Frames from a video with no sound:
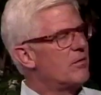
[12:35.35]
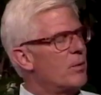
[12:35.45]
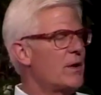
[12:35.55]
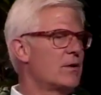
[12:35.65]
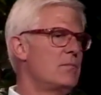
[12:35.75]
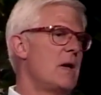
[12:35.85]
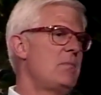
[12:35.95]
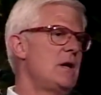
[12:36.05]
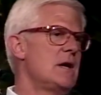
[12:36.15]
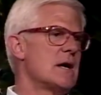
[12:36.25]
If we could
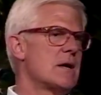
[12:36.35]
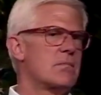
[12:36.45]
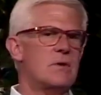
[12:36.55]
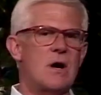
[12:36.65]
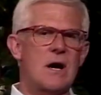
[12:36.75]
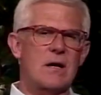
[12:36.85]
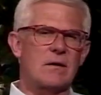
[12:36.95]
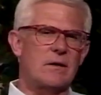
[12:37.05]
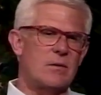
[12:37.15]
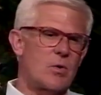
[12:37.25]
maybe uh, talk a
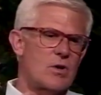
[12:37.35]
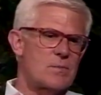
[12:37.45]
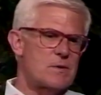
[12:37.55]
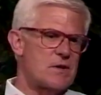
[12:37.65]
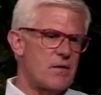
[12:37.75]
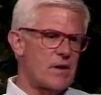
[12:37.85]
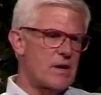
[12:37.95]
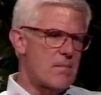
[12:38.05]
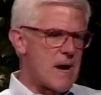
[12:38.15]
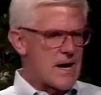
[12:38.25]
little more
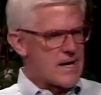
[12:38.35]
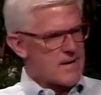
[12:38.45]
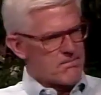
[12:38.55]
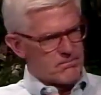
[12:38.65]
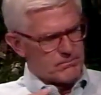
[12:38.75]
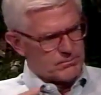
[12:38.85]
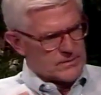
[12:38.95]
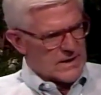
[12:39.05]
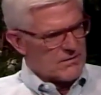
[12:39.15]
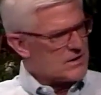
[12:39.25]
specifically about a
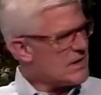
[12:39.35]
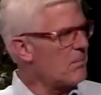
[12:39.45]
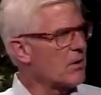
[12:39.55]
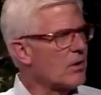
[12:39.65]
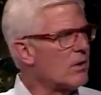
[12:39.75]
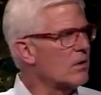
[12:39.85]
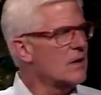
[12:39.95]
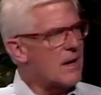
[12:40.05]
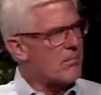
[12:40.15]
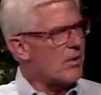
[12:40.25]
kind of a typical
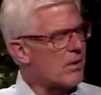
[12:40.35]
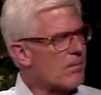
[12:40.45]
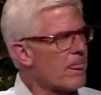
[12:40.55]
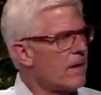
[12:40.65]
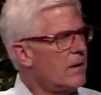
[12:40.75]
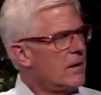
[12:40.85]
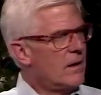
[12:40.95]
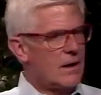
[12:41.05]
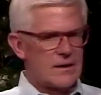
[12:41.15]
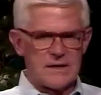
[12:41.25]
couple,
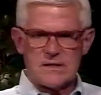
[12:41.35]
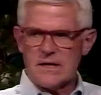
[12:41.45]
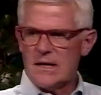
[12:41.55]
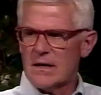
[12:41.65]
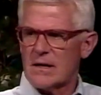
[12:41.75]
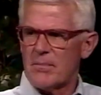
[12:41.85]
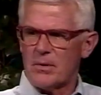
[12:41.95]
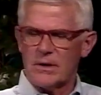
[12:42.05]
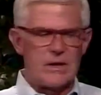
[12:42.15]
uh, let's say a couple Certainly.